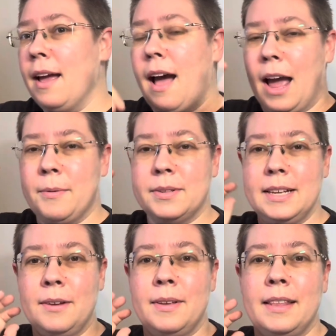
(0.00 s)
I will see
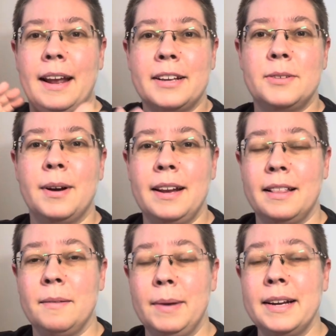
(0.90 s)
you in the next one. In
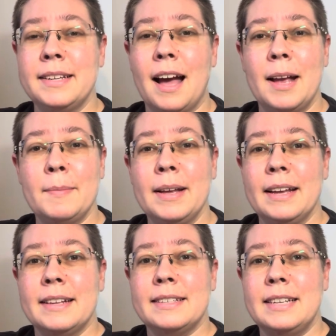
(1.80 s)
the meantime,
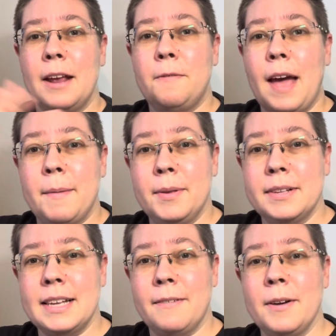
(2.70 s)
stay fabulous,
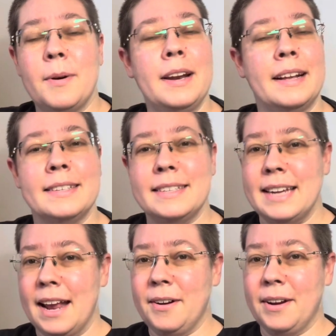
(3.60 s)
everyone, and
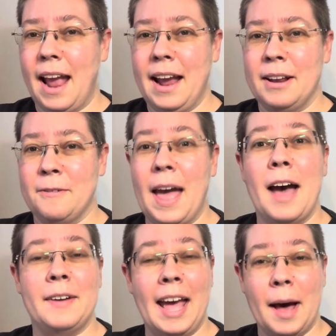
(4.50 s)
stay creative. Have
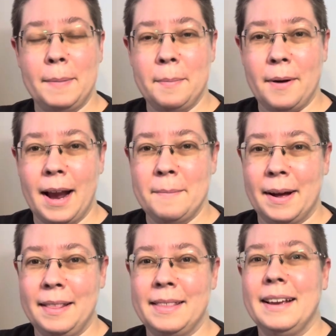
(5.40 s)
a happy Pride
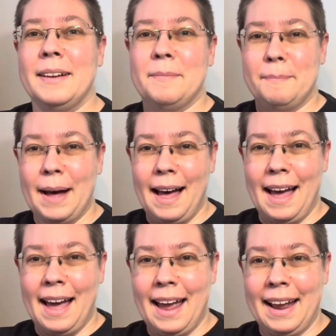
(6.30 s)
Month.
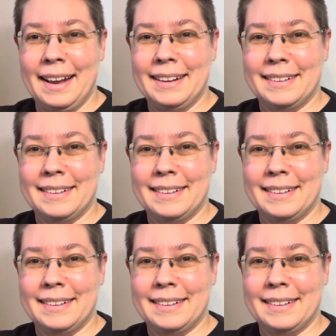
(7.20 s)
Bye.